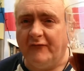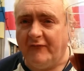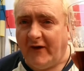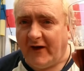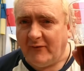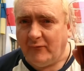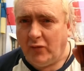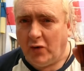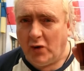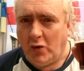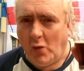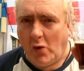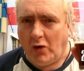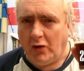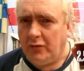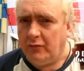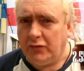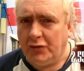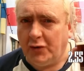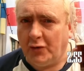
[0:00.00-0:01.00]
It's 5.1,
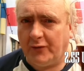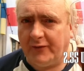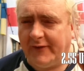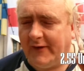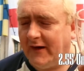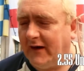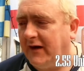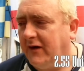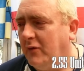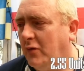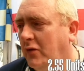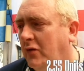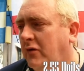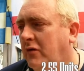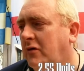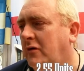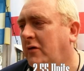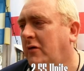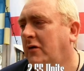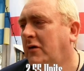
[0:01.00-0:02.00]
but don't tell anyone.
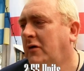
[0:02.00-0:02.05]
